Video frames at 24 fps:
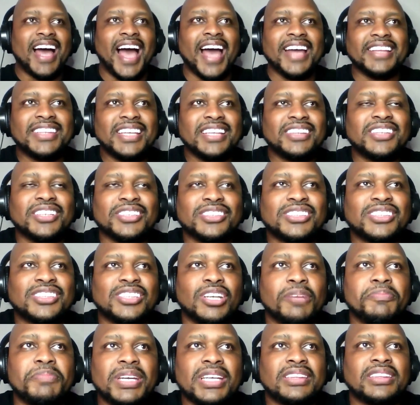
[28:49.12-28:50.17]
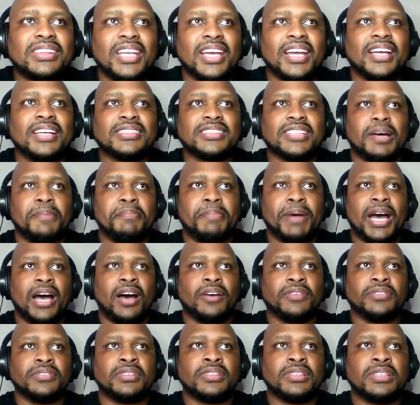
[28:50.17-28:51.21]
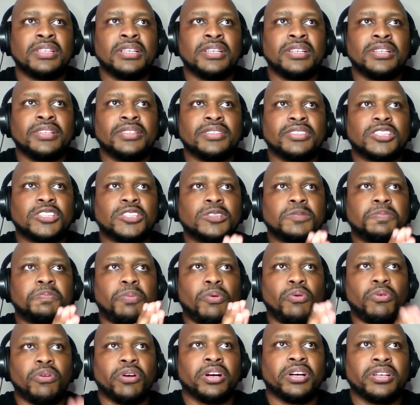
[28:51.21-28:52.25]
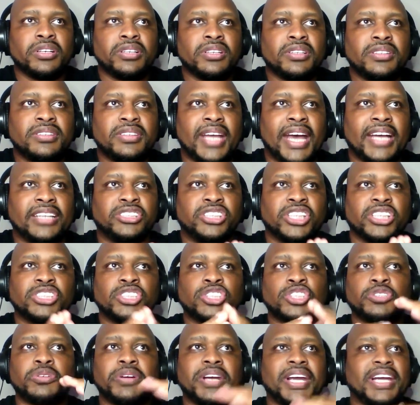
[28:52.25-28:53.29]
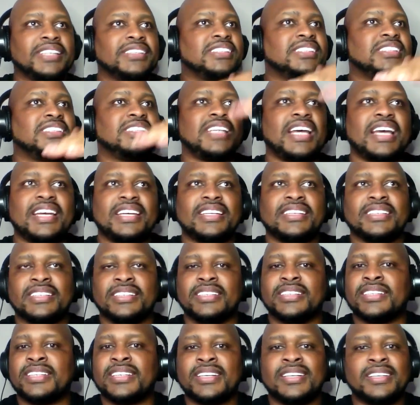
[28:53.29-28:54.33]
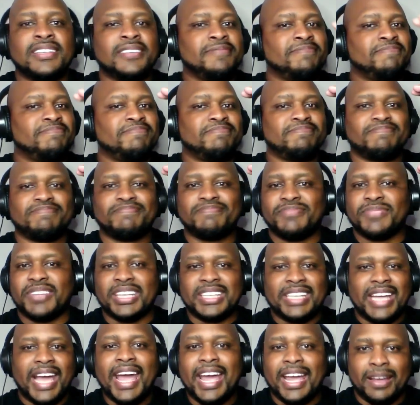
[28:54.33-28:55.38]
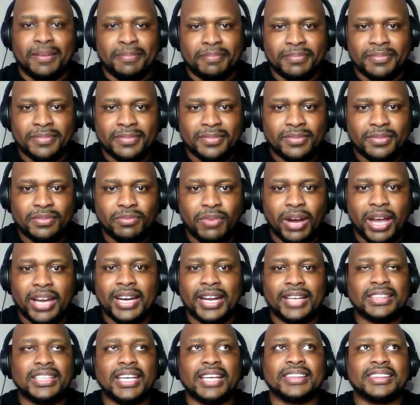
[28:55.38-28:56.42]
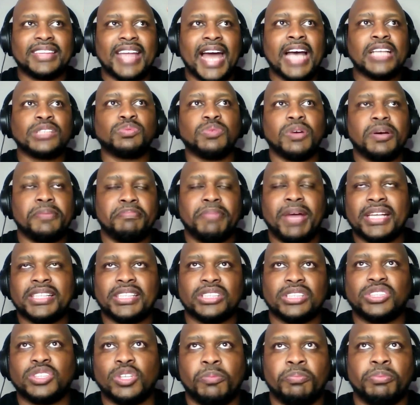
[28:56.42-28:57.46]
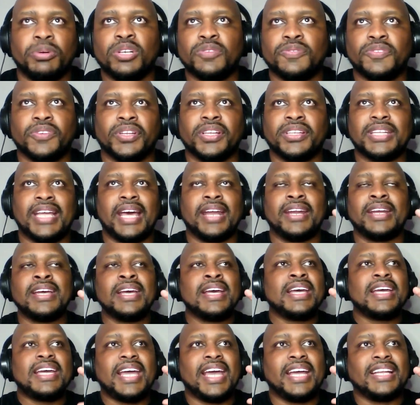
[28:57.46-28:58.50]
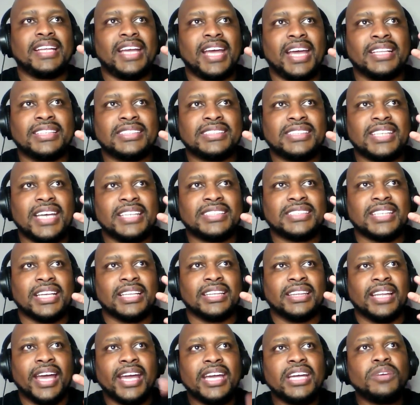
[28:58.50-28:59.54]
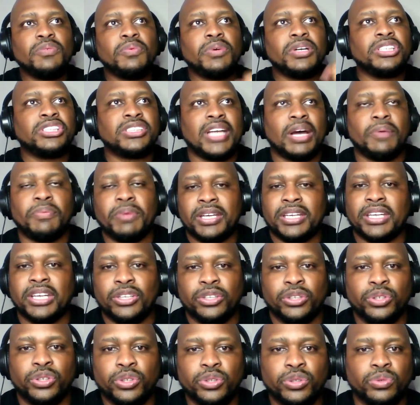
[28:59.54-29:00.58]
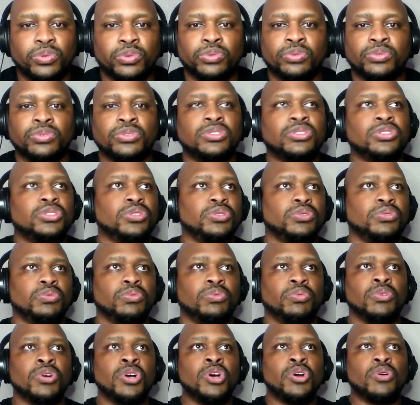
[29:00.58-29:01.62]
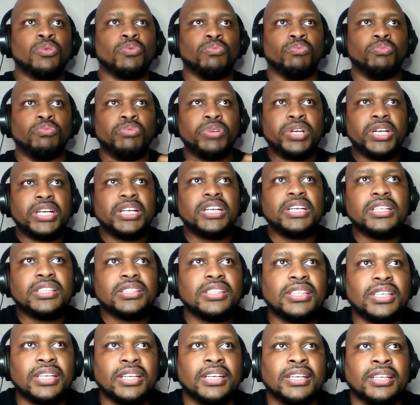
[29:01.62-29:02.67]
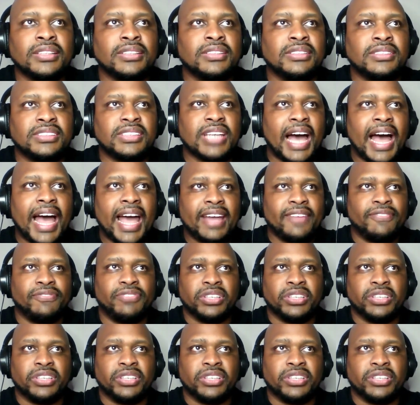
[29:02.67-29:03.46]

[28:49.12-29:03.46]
I think there's so many things about sport that just transcend the game, right? And I think that's what makes it so beautiful, that it's a language that we can use to really dive